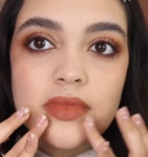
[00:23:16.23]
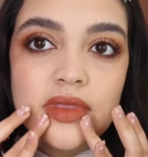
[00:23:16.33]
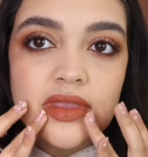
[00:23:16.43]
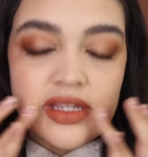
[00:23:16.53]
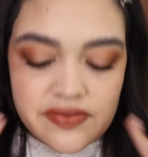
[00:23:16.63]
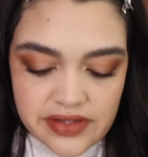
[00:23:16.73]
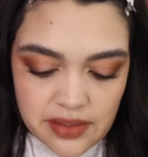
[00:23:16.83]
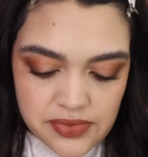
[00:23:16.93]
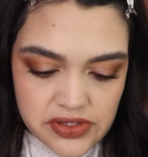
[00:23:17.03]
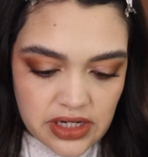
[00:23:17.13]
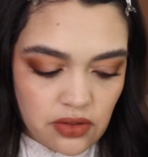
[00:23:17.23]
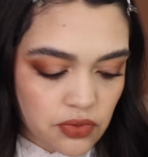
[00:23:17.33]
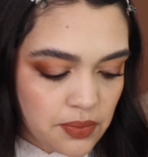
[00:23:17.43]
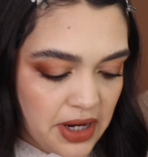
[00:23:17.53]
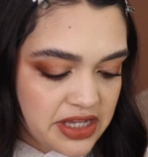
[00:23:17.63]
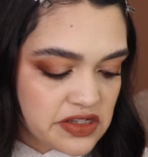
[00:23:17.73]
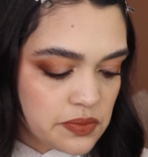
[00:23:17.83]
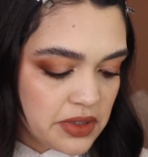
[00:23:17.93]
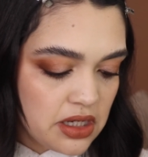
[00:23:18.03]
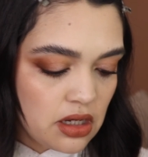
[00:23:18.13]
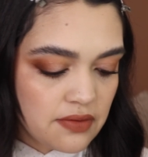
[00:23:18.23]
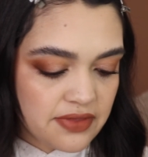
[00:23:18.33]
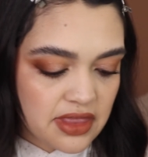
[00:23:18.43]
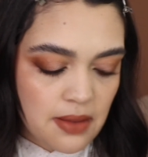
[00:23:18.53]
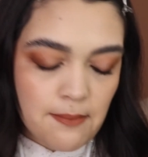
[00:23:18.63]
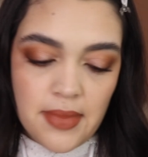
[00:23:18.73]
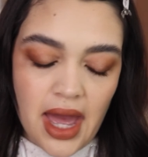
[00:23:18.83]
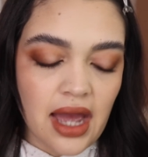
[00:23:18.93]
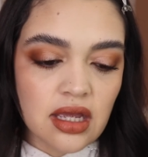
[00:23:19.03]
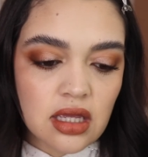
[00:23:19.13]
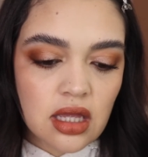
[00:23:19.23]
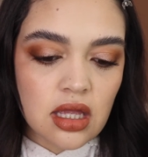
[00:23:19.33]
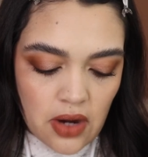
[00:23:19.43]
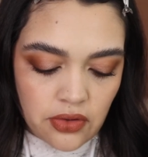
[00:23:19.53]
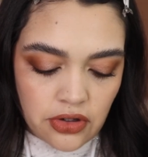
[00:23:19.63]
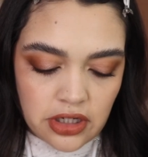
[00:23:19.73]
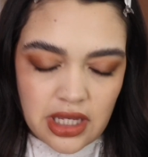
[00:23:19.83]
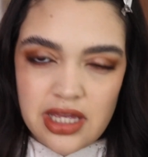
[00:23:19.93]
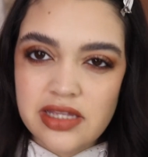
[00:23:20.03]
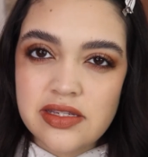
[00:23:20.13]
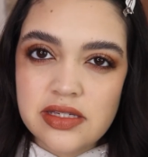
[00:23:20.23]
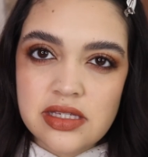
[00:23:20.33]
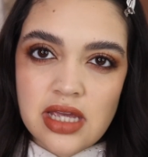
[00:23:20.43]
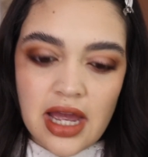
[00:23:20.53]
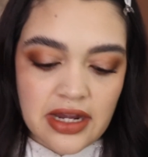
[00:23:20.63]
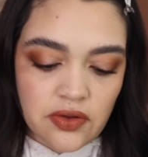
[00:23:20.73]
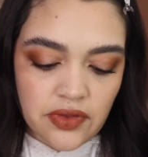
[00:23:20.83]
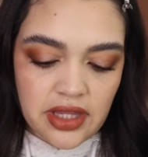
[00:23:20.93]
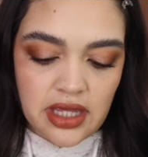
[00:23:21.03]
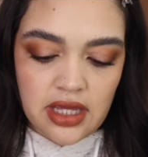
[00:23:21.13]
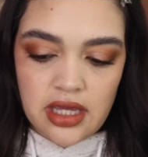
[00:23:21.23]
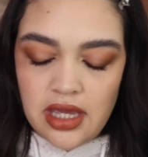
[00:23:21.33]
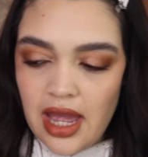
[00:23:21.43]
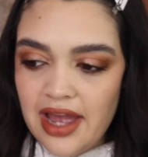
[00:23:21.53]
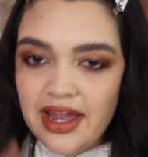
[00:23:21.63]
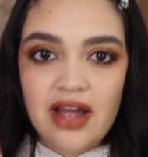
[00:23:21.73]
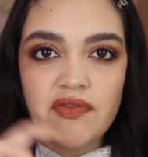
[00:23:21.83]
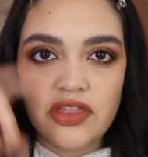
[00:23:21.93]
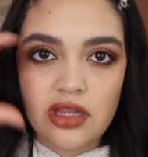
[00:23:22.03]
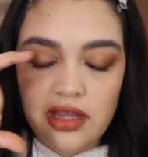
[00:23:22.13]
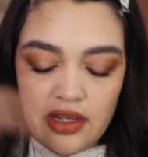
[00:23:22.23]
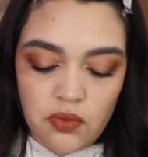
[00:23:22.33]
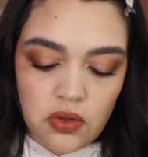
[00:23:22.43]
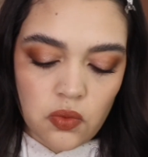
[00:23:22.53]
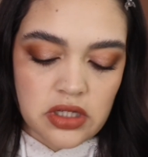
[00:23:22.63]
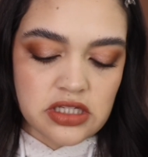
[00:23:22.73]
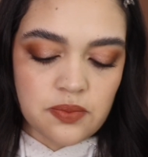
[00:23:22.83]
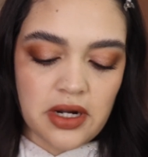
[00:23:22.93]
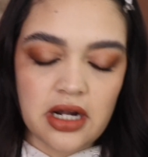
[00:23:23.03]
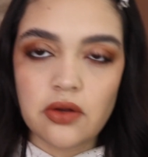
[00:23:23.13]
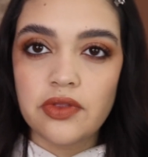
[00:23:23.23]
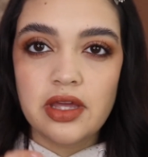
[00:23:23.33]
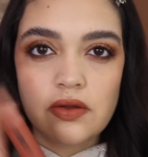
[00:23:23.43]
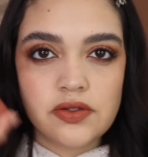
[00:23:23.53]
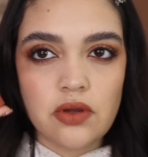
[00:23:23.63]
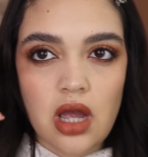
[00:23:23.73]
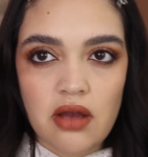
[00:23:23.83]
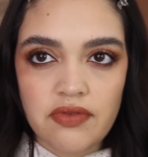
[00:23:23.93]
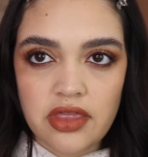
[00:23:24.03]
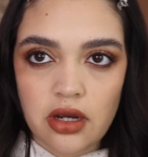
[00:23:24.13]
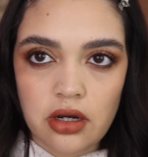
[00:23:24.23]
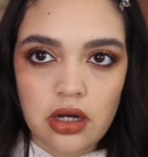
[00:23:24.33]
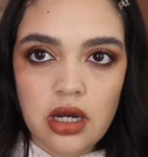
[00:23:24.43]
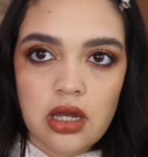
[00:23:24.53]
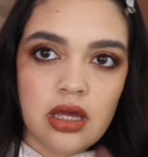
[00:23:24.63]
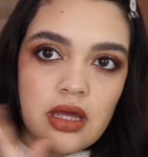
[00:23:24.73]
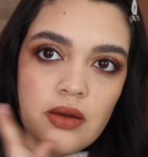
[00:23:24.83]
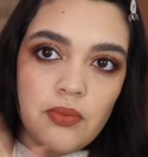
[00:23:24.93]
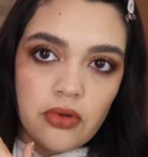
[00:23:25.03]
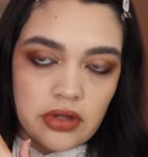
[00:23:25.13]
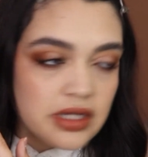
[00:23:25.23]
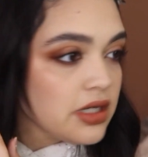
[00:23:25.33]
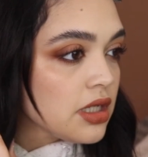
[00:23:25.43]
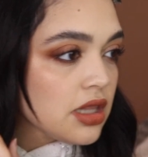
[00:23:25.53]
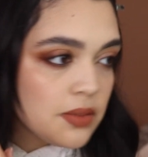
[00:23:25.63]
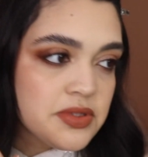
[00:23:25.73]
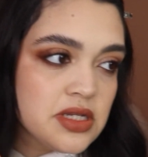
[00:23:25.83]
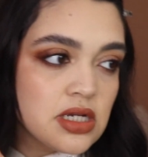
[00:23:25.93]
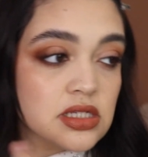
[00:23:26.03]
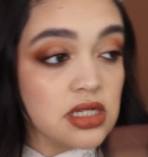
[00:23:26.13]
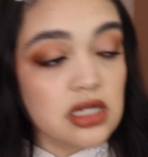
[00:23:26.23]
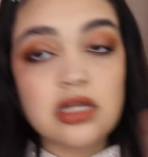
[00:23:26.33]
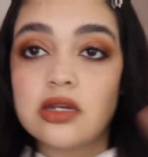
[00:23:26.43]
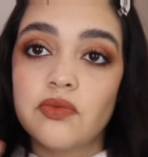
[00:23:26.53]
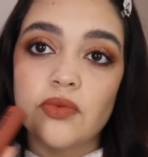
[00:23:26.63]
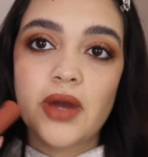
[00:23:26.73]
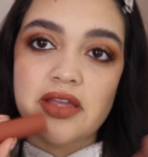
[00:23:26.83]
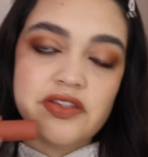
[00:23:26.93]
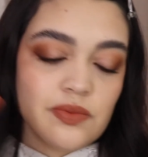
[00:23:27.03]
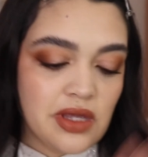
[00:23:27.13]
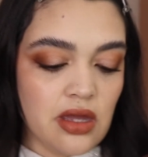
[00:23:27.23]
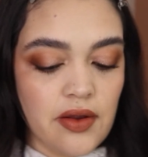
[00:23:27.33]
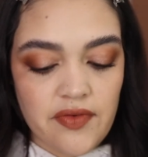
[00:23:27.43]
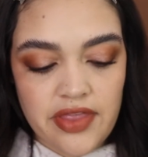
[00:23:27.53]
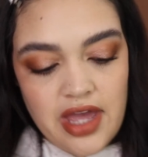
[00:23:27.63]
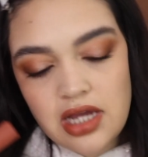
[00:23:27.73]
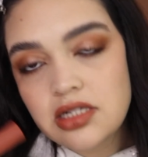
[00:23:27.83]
This lipstick reminds me of the MAC Powder Kiss. I know I have the liquid ones, but I know they also have their bullet lipsticks. It reminds me of that.